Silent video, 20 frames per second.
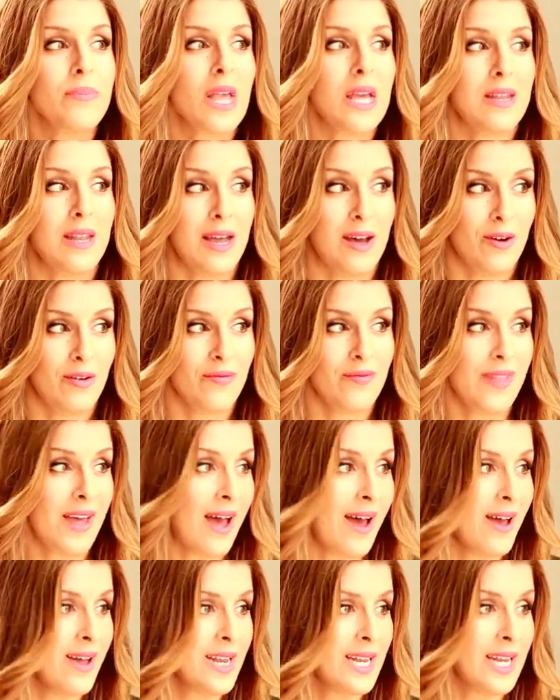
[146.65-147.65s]
Now,
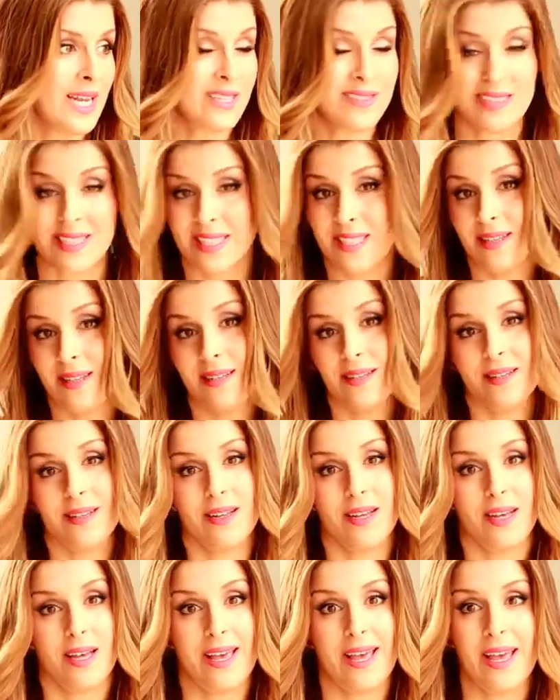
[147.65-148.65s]
that isn't,
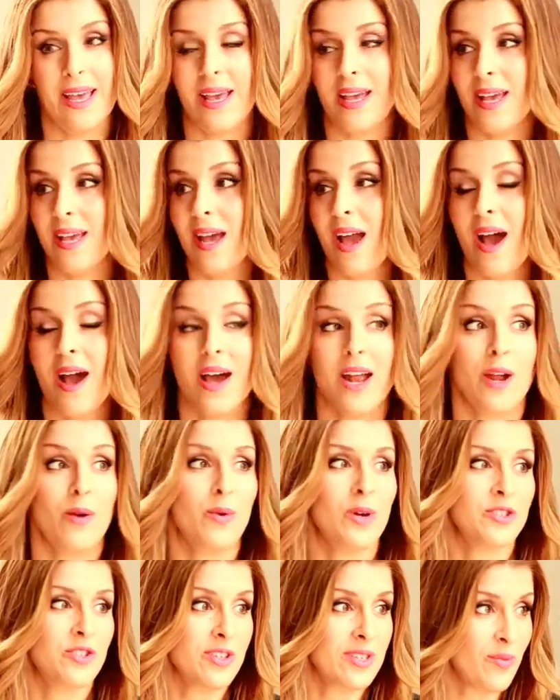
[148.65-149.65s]
hey, God, I
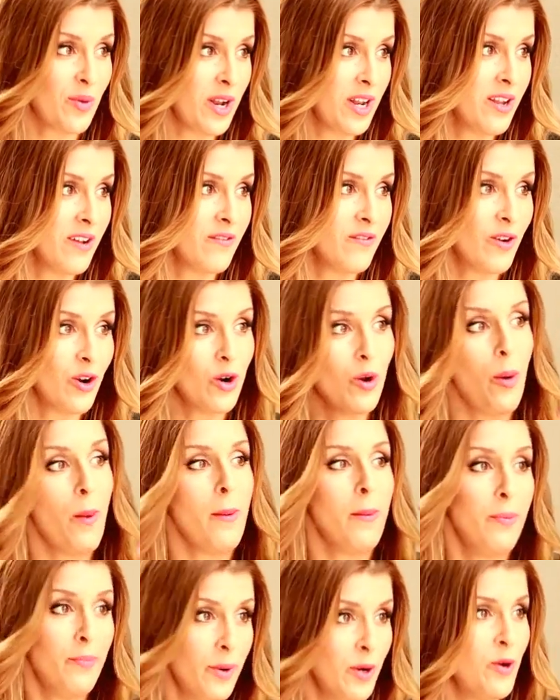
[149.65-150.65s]
want this red
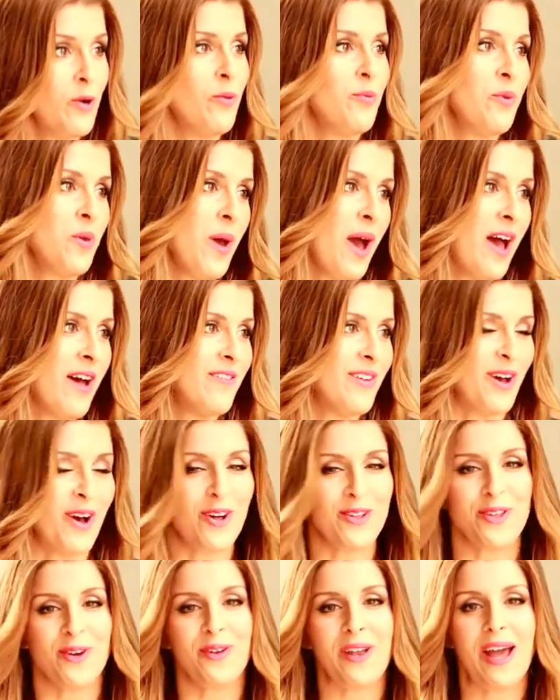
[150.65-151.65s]
convertible. Boom, you have it.
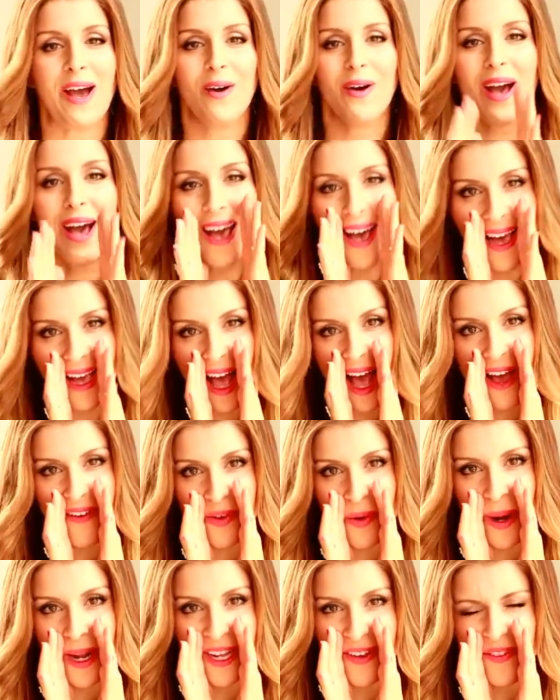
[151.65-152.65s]
Although now I have
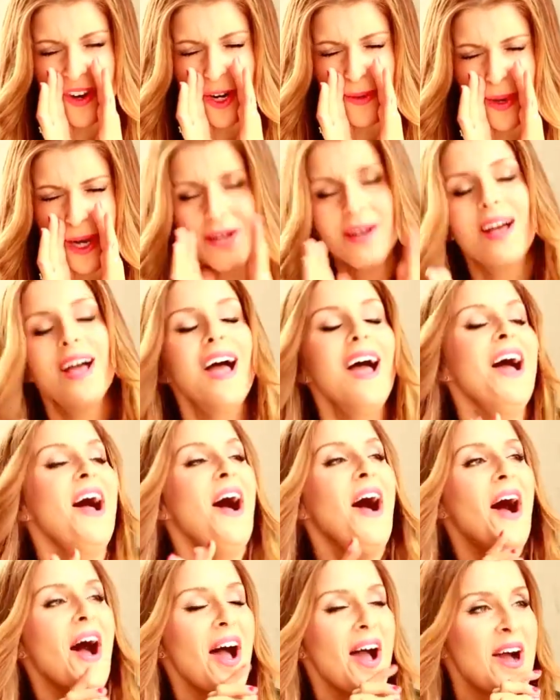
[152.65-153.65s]
a red convertible.
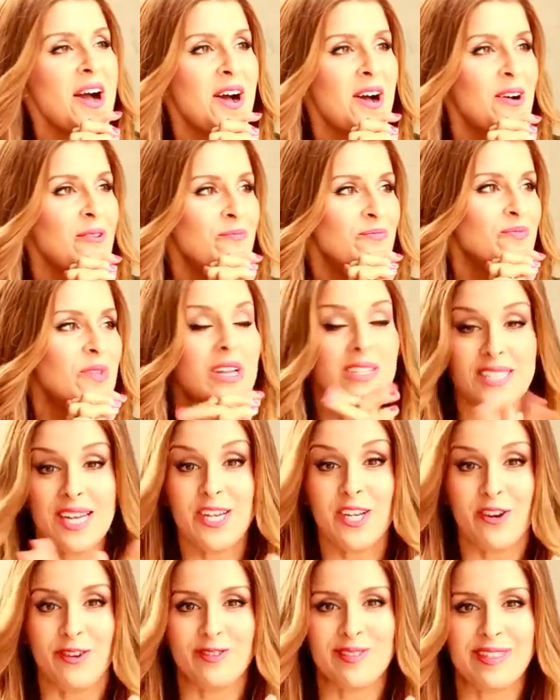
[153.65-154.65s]

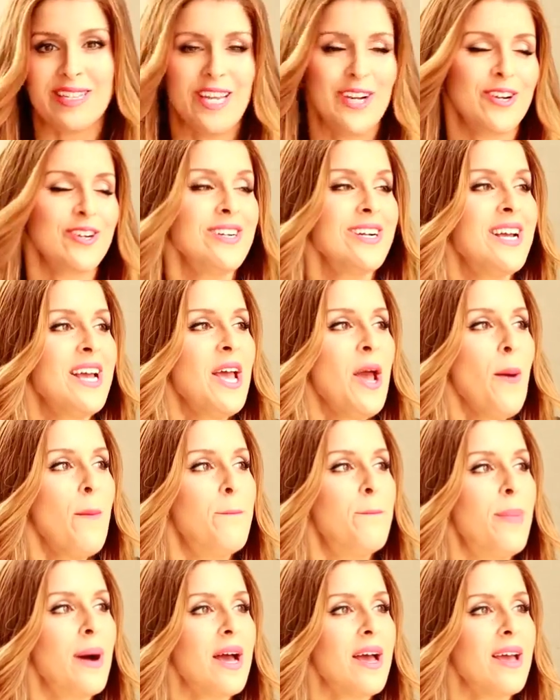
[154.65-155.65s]
10 years later.
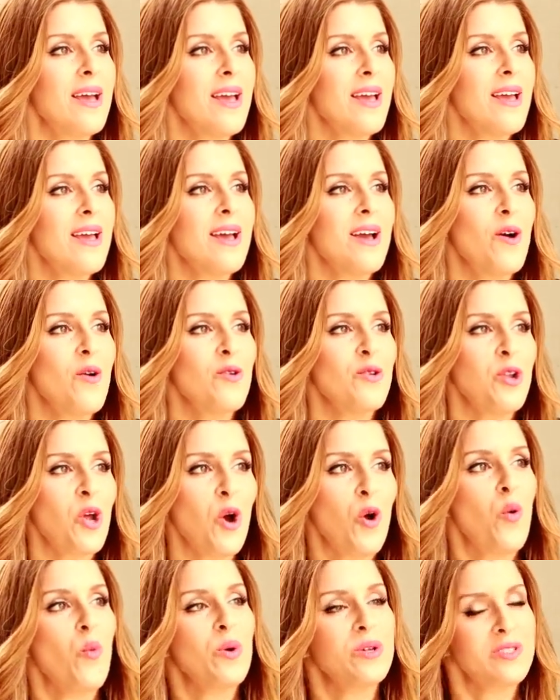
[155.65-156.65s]
But
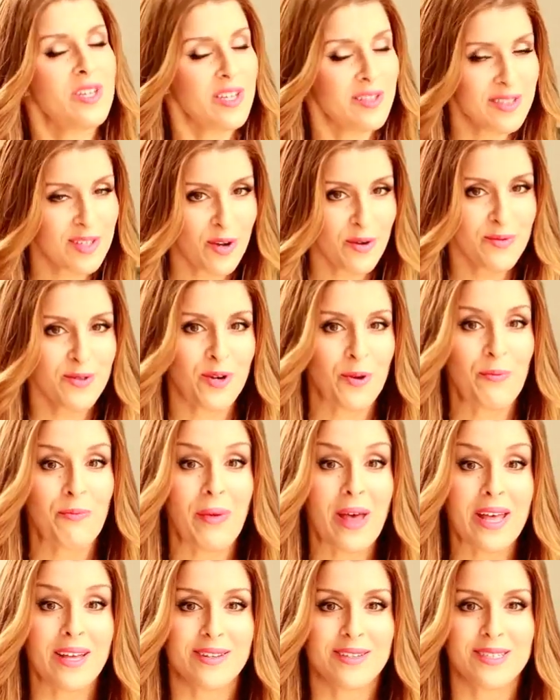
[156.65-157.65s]
no, what that scripture
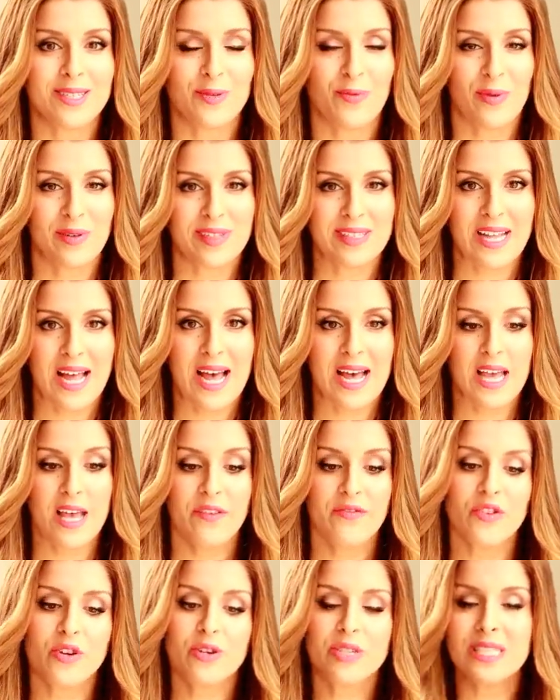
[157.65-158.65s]
meant was that
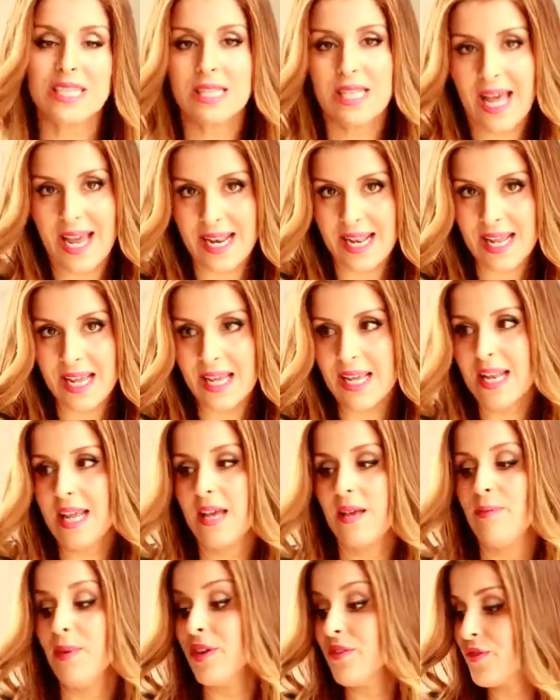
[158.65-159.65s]
if you're delighting in
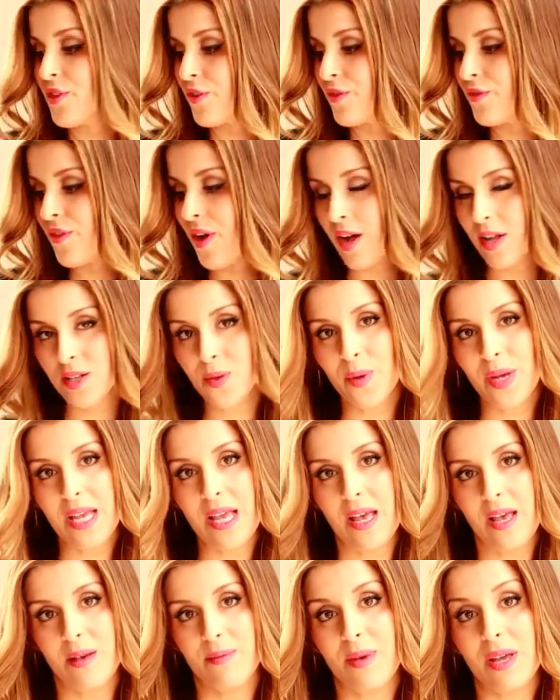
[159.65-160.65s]
him, if you're following
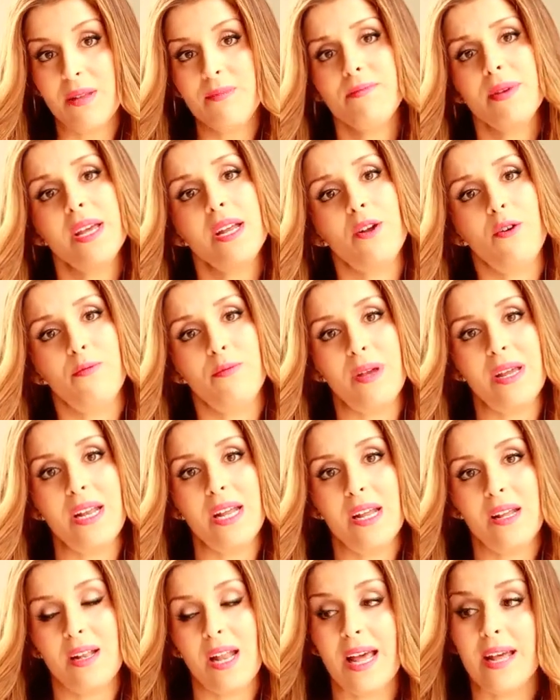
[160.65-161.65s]
him and being
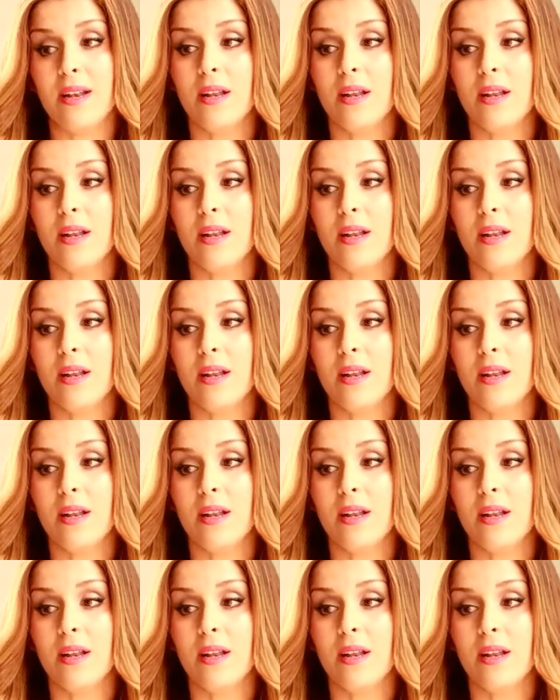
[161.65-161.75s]
obedient